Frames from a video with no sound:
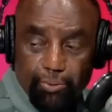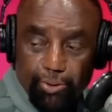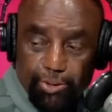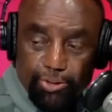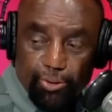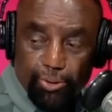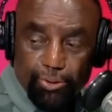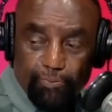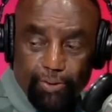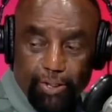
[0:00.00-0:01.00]
when you told her
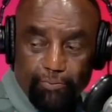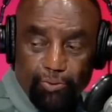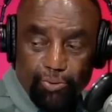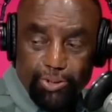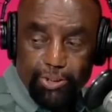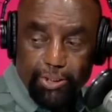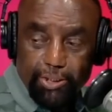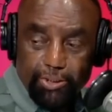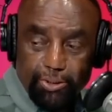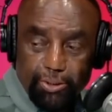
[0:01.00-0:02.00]
you forgive her, what she
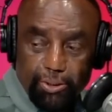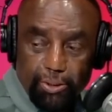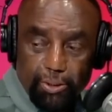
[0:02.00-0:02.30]
did to you?